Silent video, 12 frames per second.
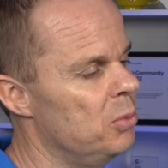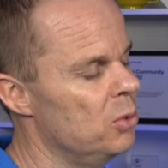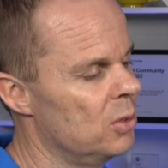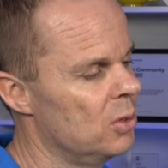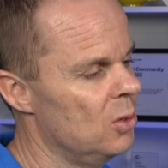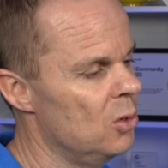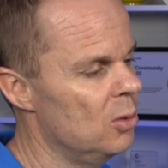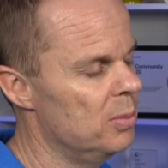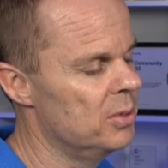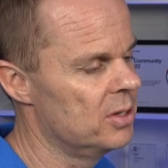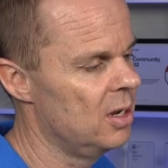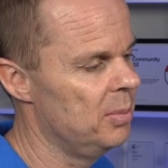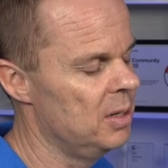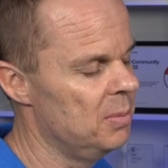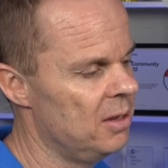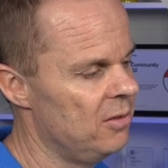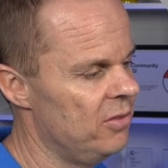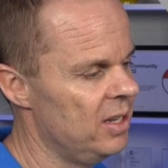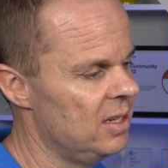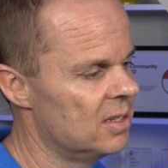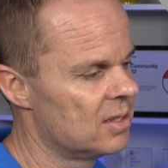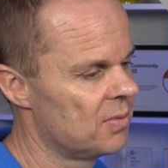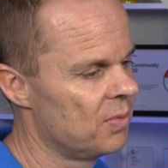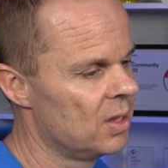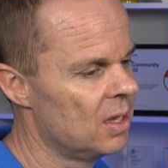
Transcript: book opens up in my face.